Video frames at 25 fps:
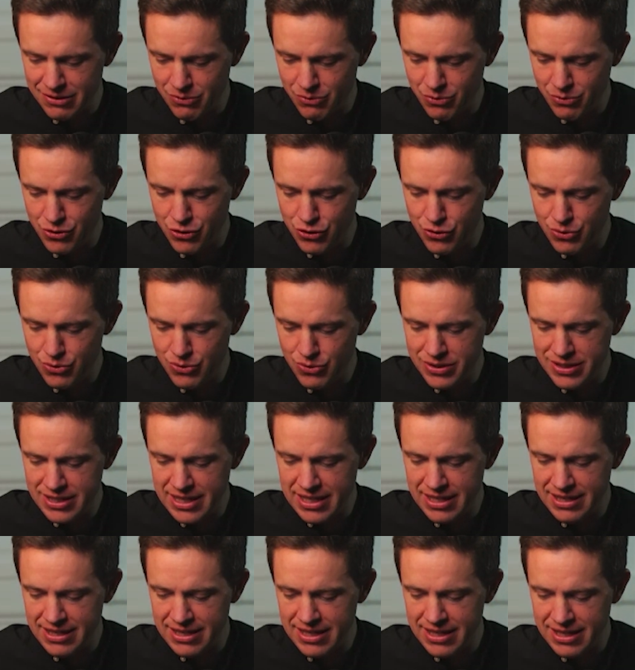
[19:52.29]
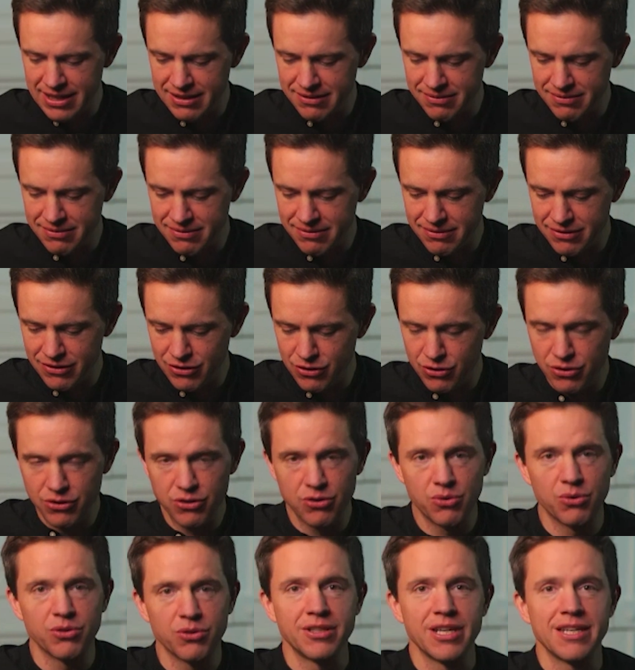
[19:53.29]
Would you say that
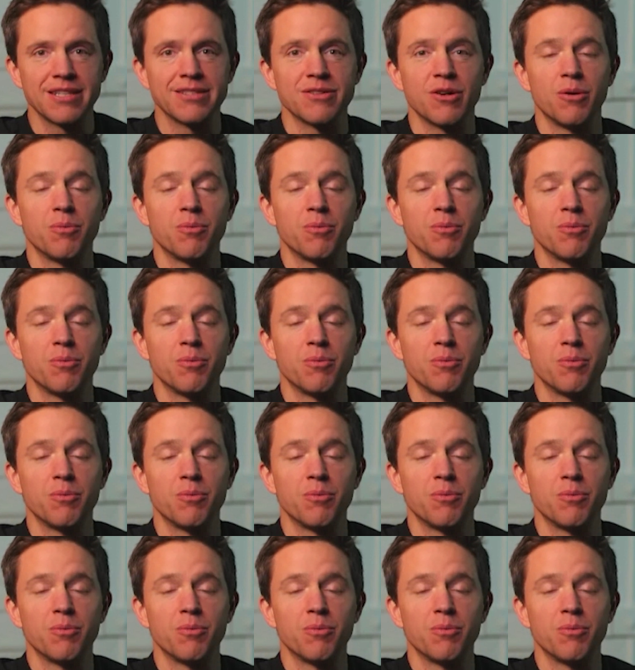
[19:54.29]
your test